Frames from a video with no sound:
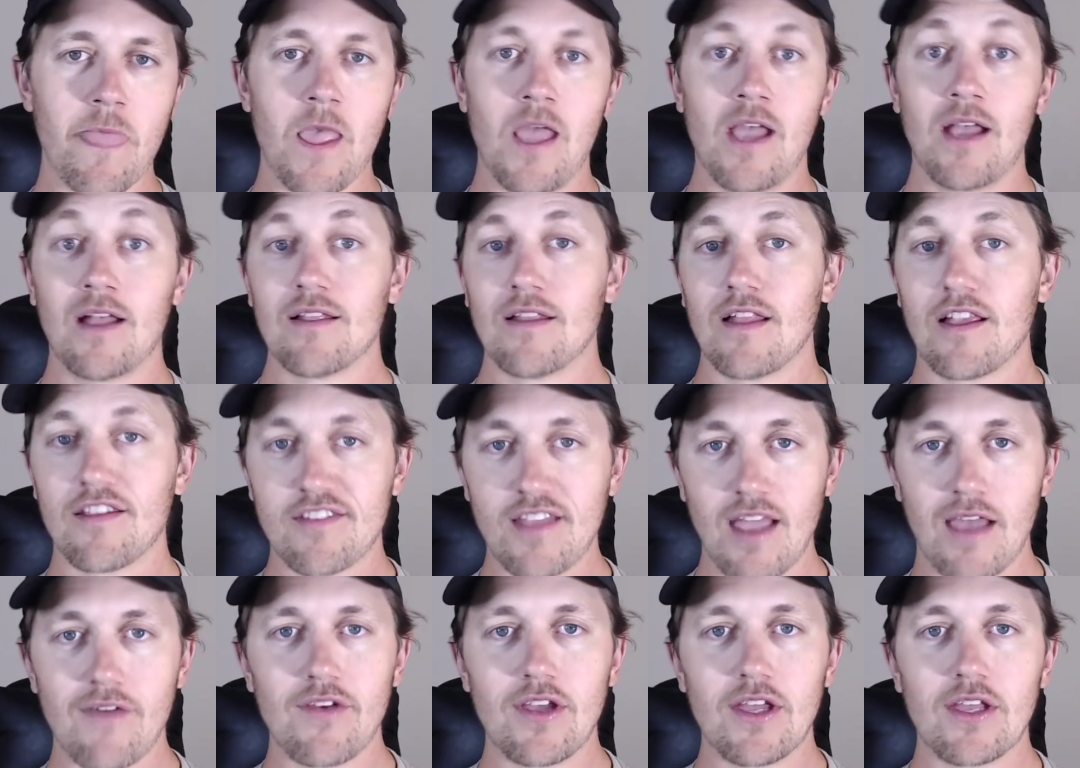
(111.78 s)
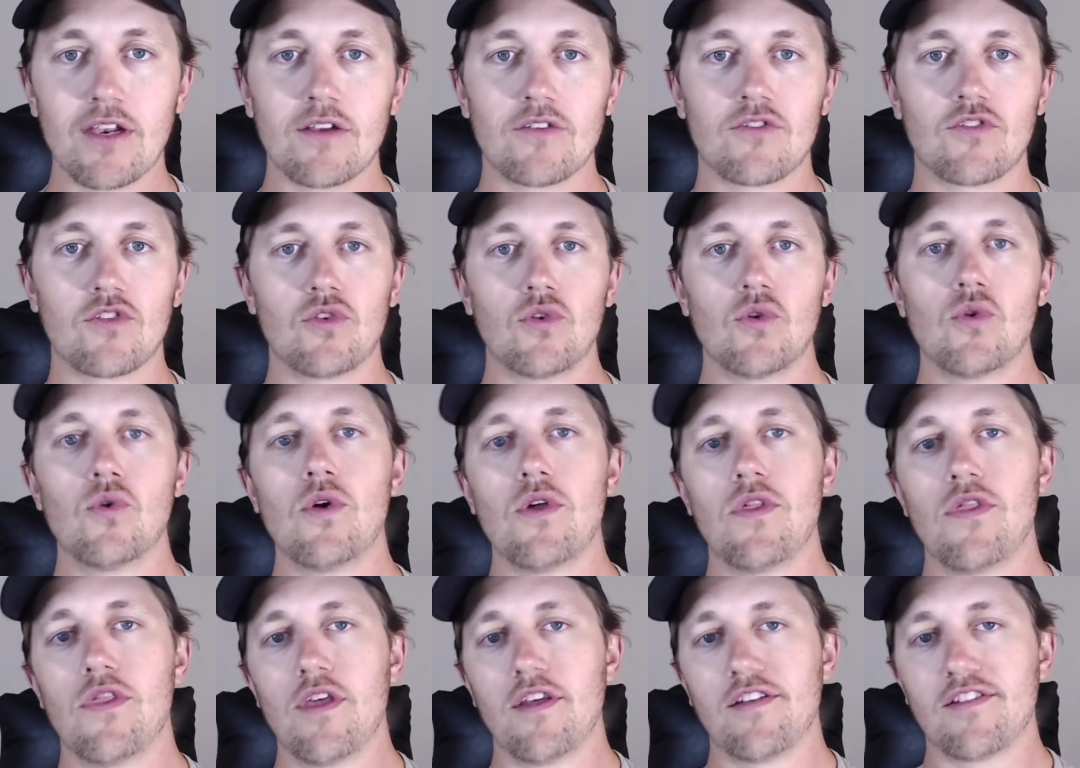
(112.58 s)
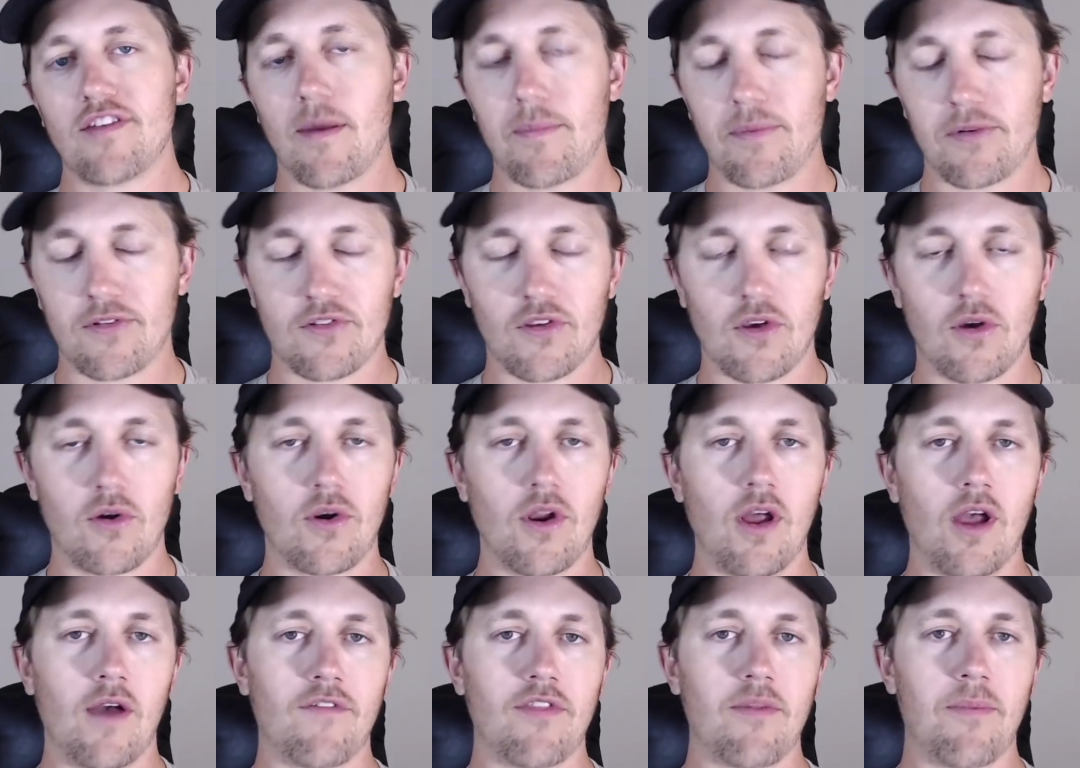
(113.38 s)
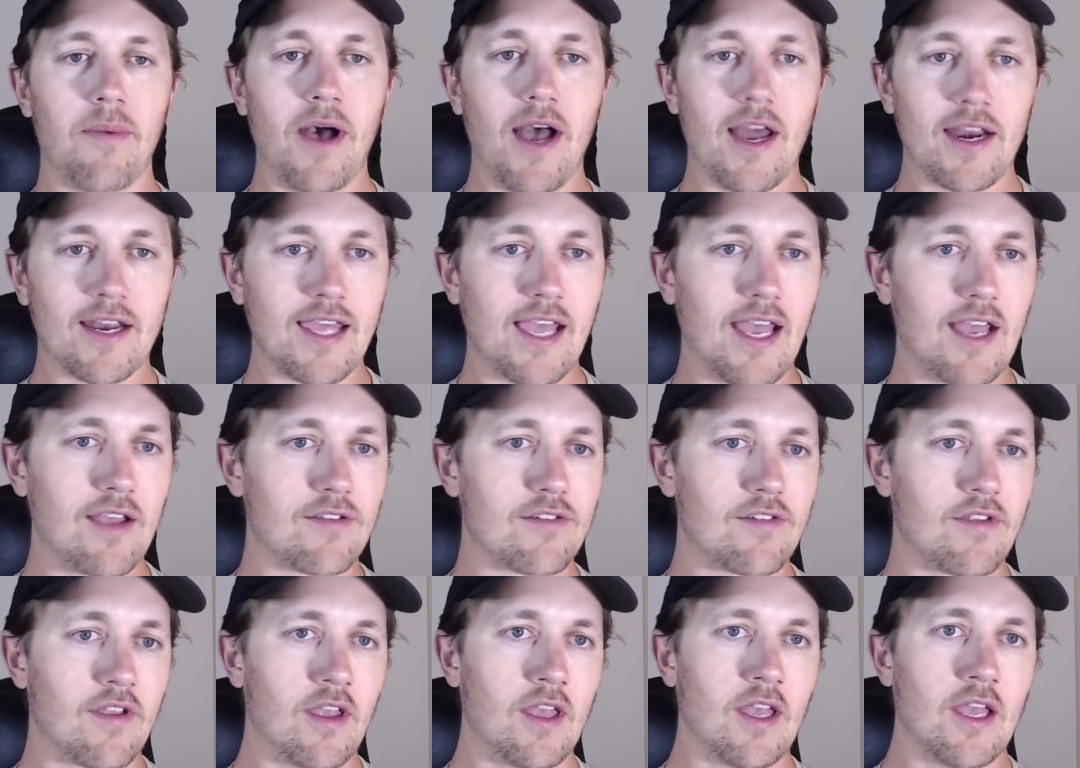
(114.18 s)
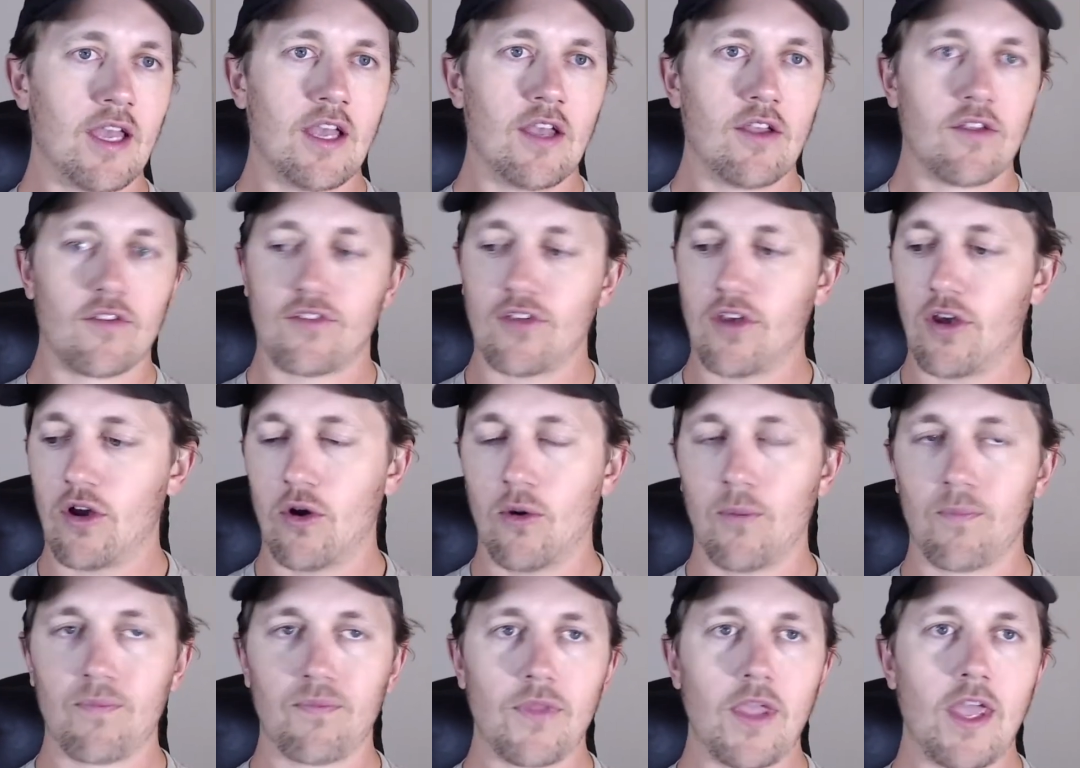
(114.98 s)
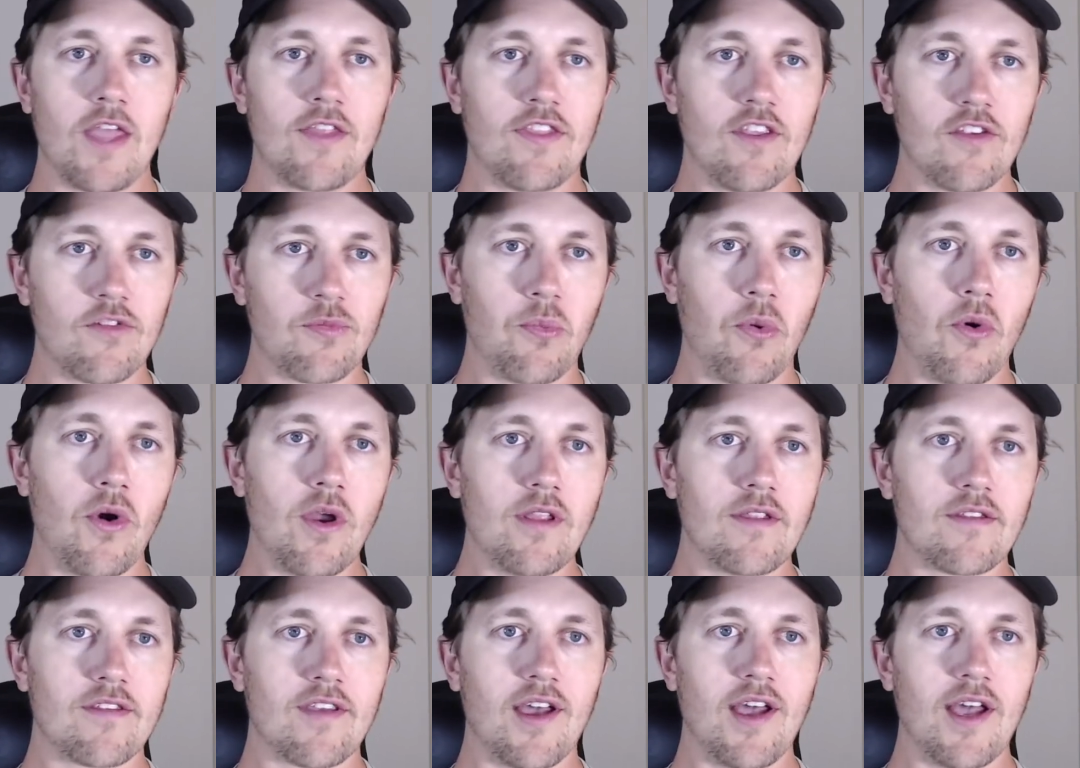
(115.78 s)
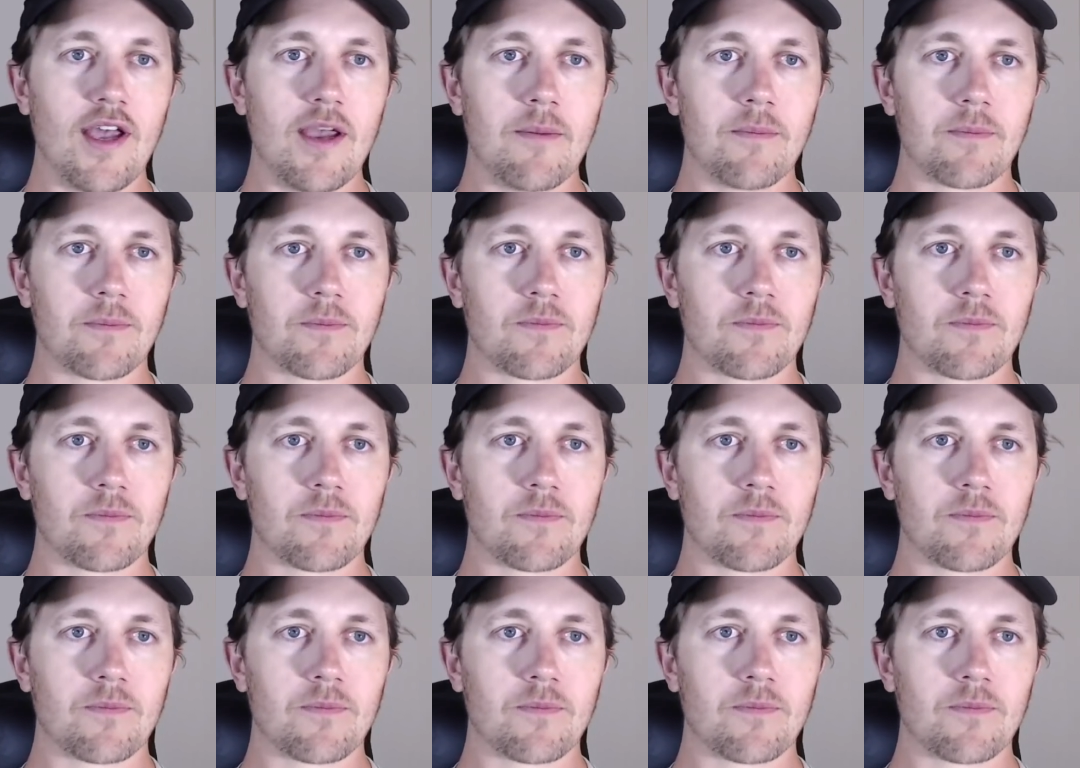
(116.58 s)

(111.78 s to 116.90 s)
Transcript: Let's dive into this episode of the podcast. So at this point in time,